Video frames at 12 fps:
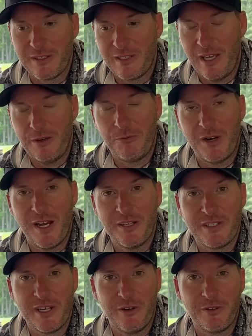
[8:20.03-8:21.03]
ten
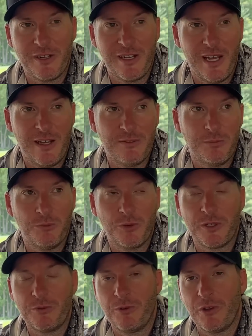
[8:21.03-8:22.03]
rods out and have them
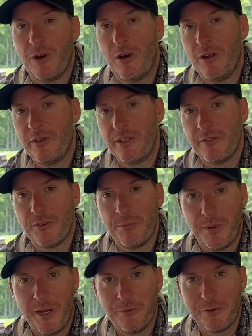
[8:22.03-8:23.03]
rigged with all different
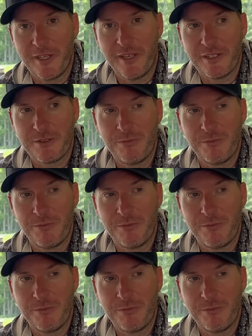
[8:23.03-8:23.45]
pound tests,